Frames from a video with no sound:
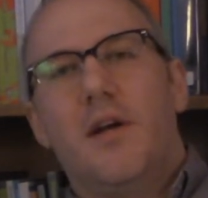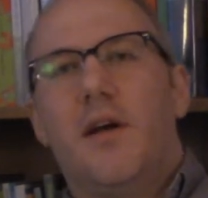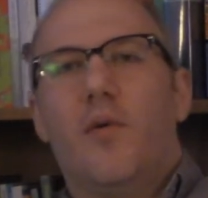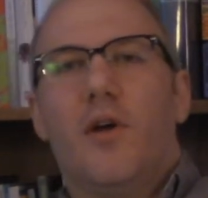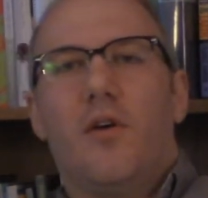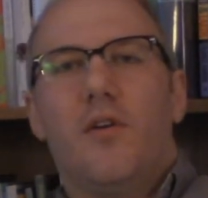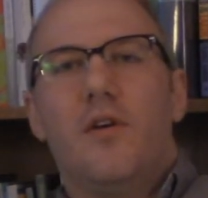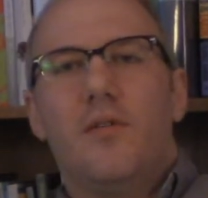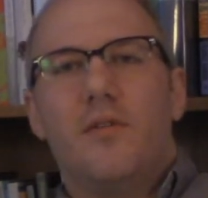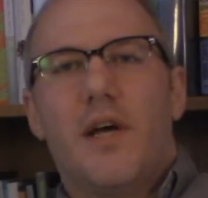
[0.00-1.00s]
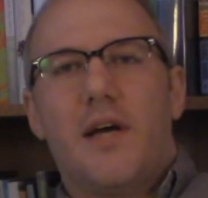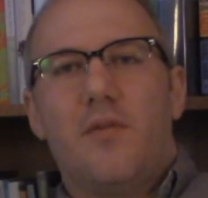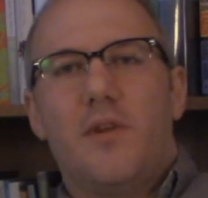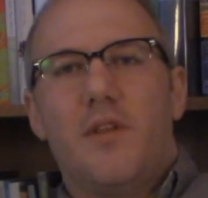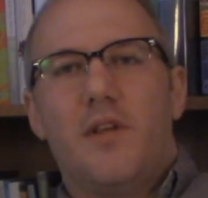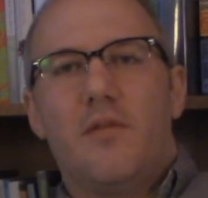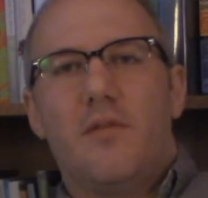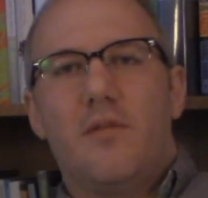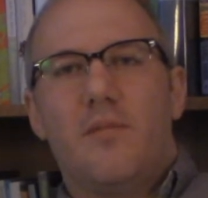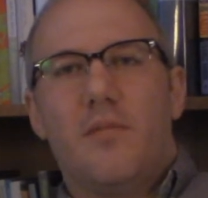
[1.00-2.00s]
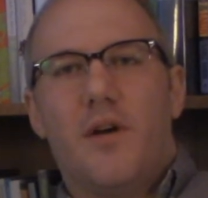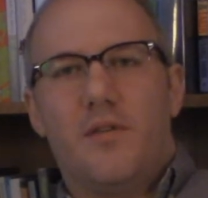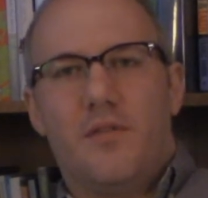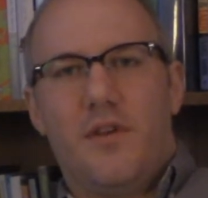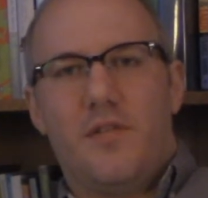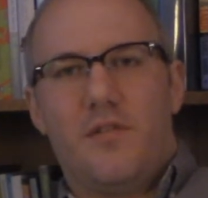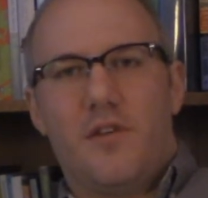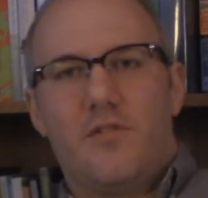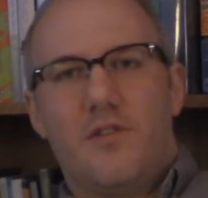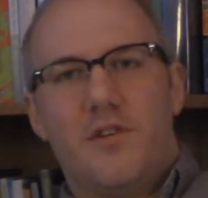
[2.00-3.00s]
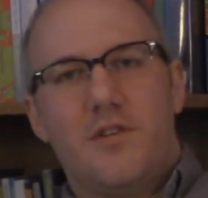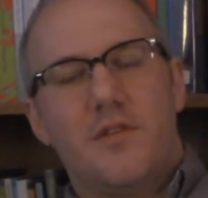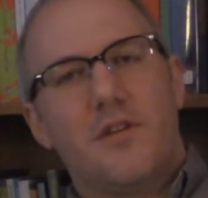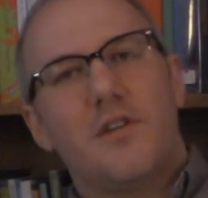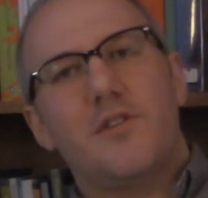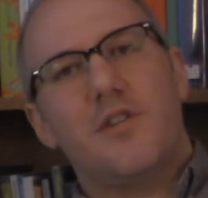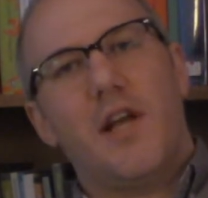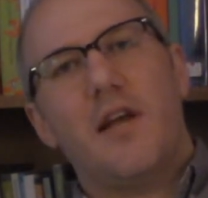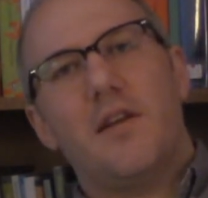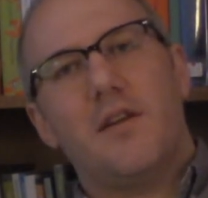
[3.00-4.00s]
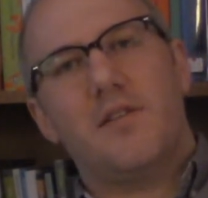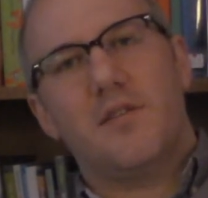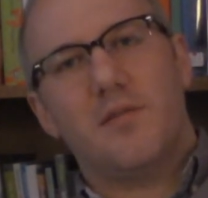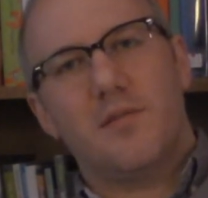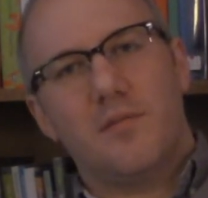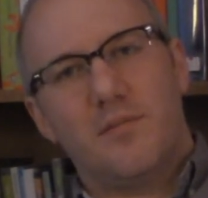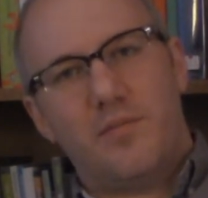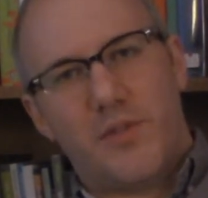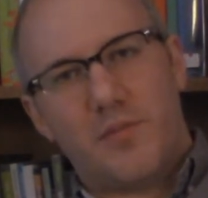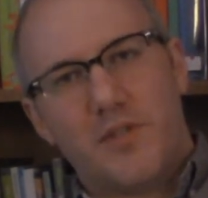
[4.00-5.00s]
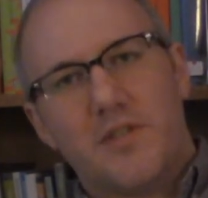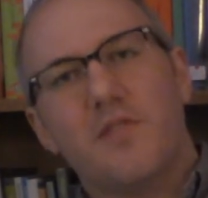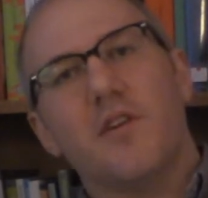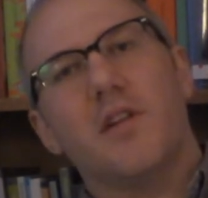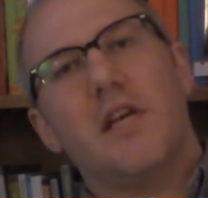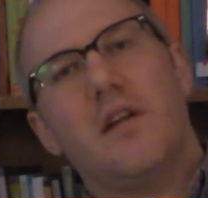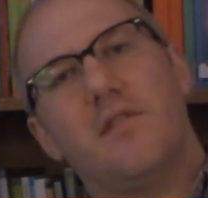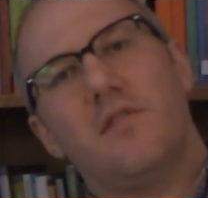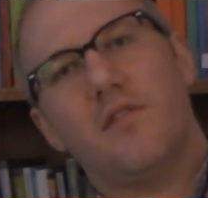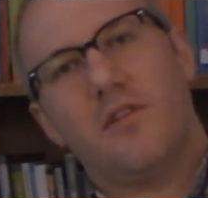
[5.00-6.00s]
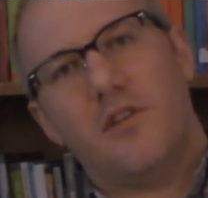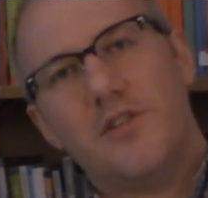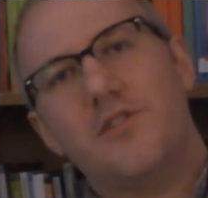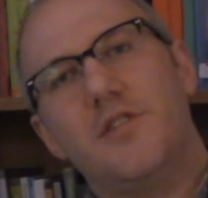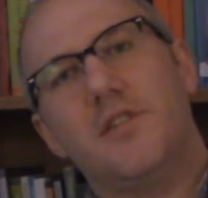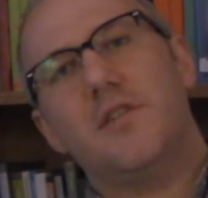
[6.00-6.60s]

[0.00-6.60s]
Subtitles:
And we all know that within monotheistic traditions, and Christianity specifically, and it's the Christian